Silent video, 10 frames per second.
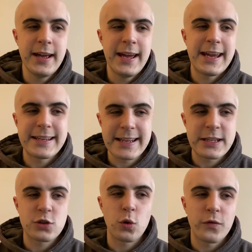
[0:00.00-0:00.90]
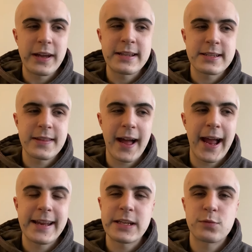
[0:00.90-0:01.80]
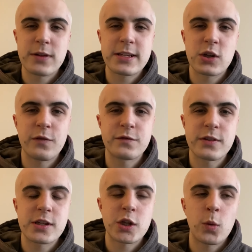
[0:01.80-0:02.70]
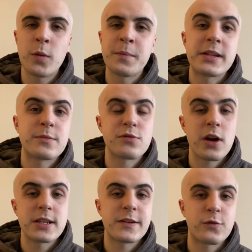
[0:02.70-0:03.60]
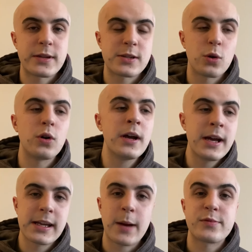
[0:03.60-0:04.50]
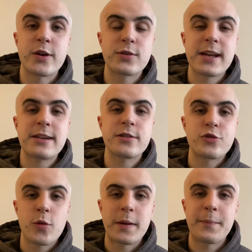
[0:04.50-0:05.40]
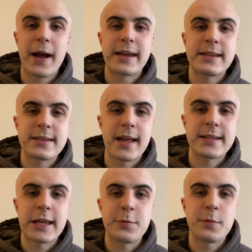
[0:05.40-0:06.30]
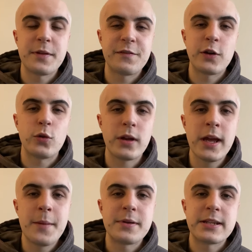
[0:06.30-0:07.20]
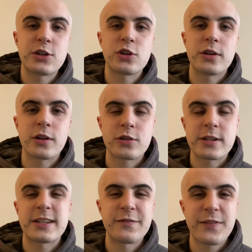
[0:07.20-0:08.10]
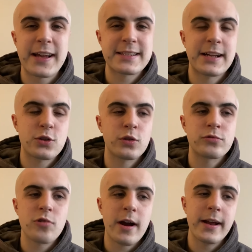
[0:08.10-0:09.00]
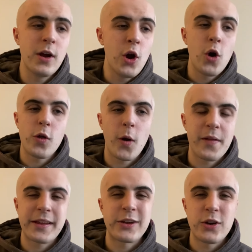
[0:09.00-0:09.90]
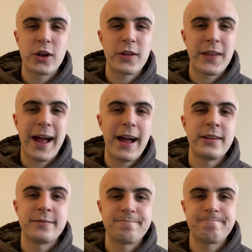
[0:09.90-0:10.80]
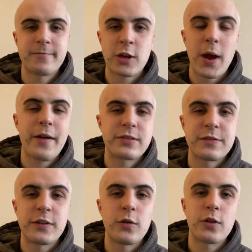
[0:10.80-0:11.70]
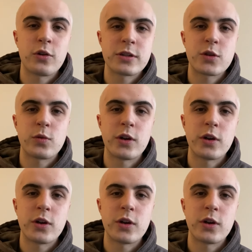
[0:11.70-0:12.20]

he did sort of hint at that in his press conference, so I wouldn't be surprised if we saw Gabriel Sara dropping back into that deeper midfield position and Christian Fastact on the right, although I think you look at that and you have to feel that Norwich would